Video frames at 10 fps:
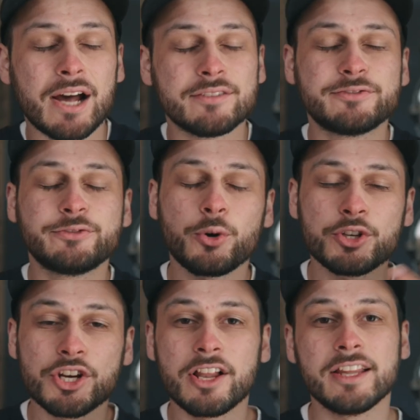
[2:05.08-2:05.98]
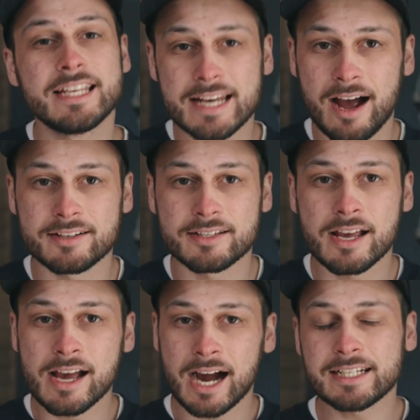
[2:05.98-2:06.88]
Unfortunately not.
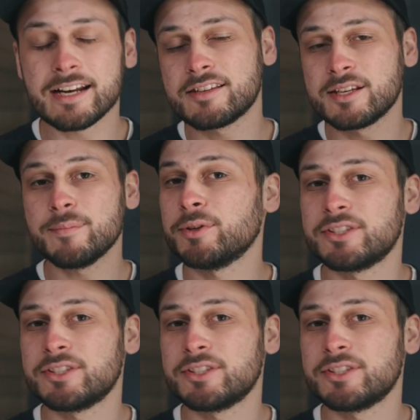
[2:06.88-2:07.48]
I did a simple